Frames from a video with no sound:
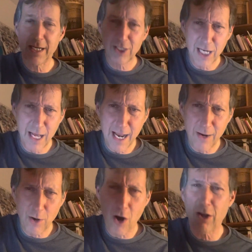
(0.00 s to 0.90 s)
It's
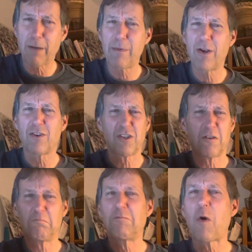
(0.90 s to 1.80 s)
non-alcoholic beer, so
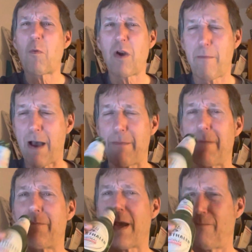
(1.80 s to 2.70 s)
don't worry about me.
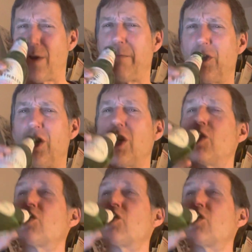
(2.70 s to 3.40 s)
I'm good.